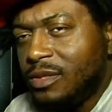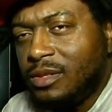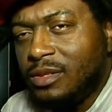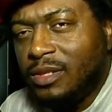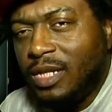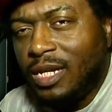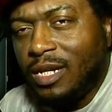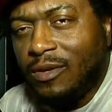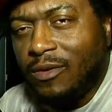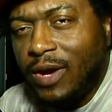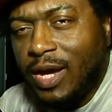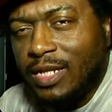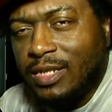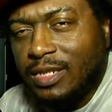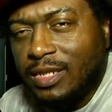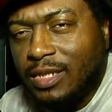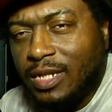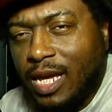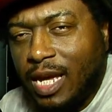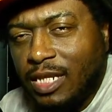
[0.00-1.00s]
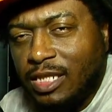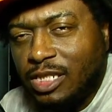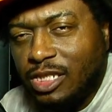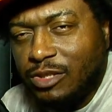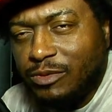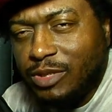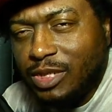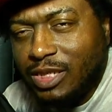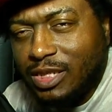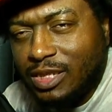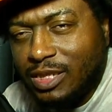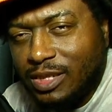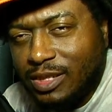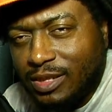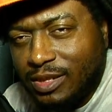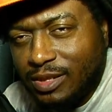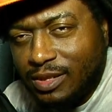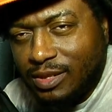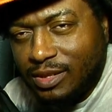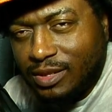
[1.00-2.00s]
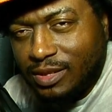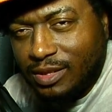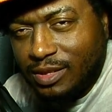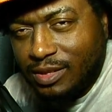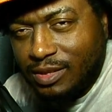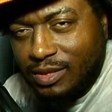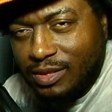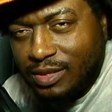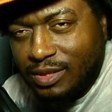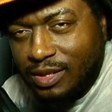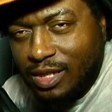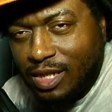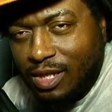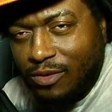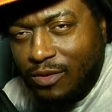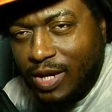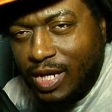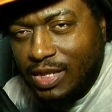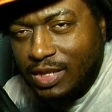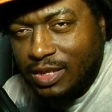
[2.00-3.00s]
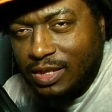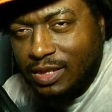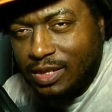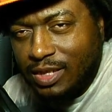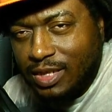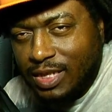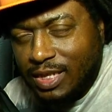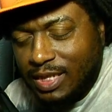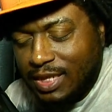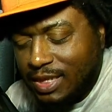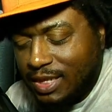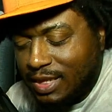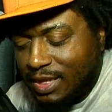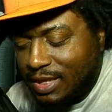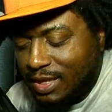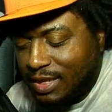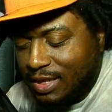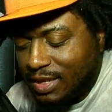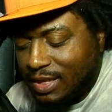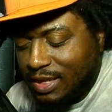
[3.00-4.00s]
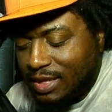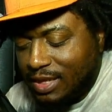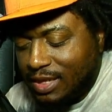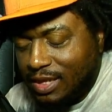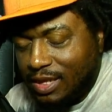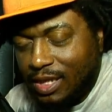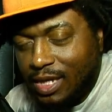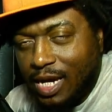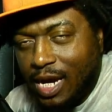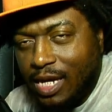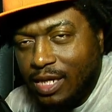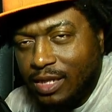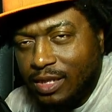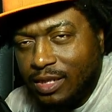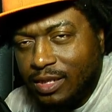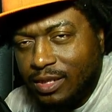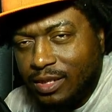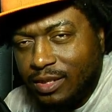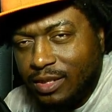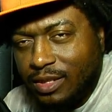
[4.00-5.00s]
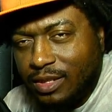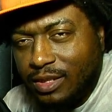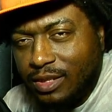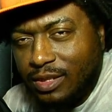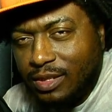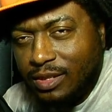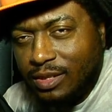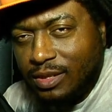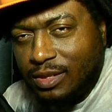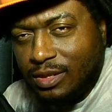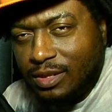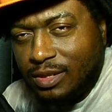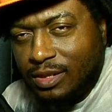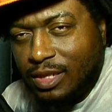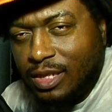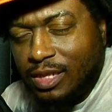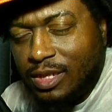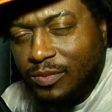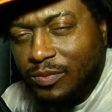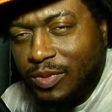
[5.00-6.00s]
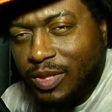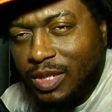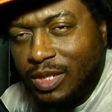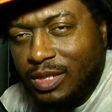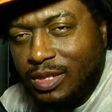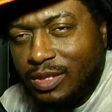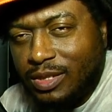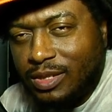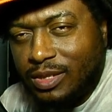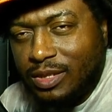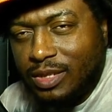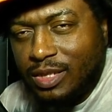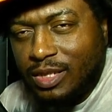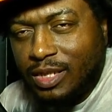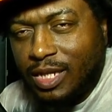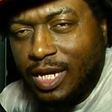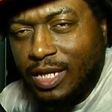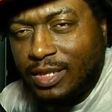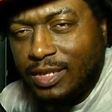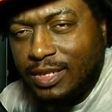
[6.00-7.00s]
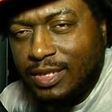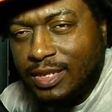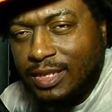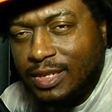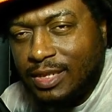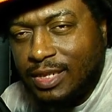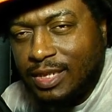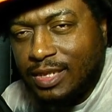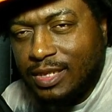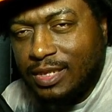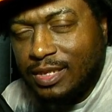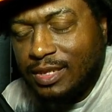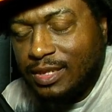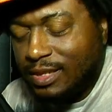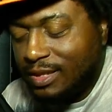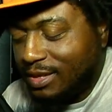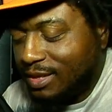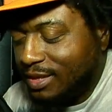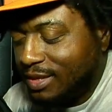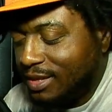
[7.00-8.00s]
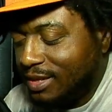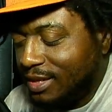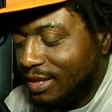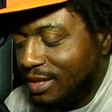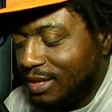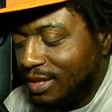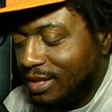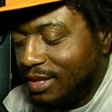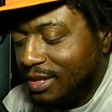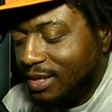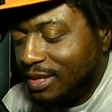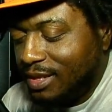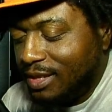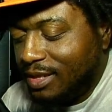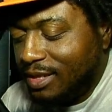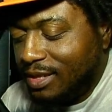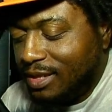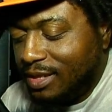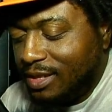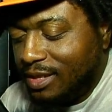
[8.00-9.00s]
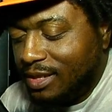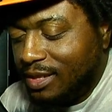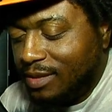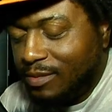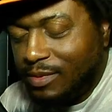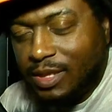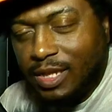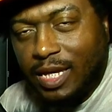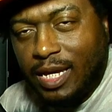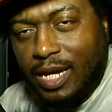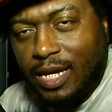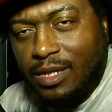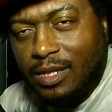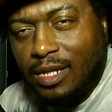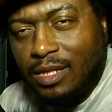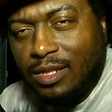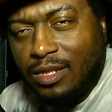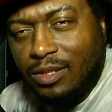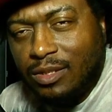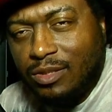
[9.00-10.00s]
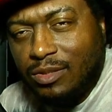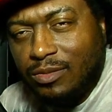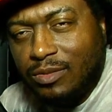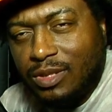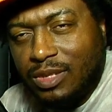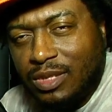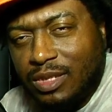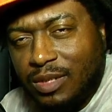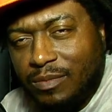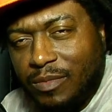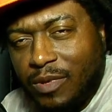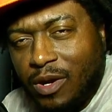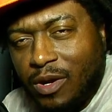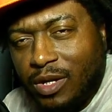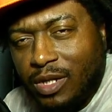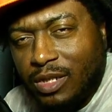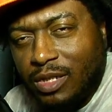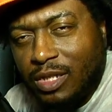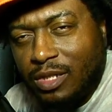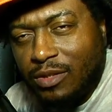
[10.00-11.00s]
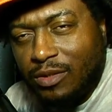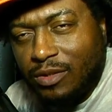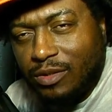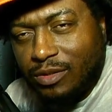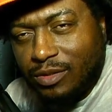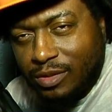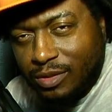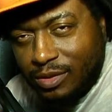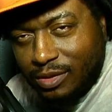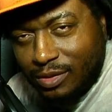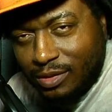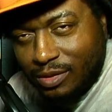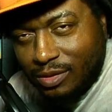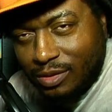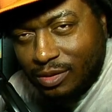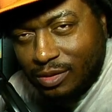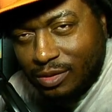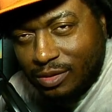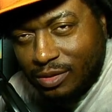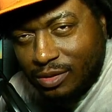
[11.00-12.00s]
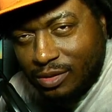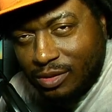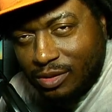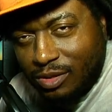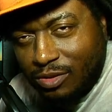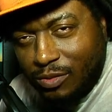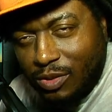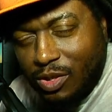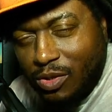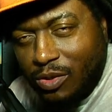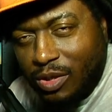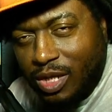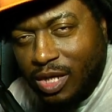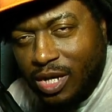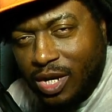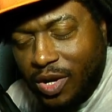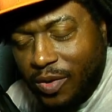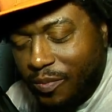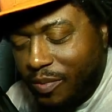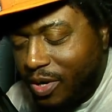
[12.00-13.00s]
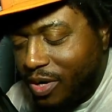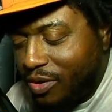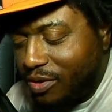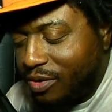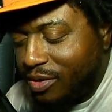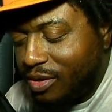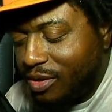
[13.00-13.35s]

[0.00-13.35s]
granted Nigeria, they granted Ghana independence in the 1960s, but that had nothing to do with the American Negro. So we don't care about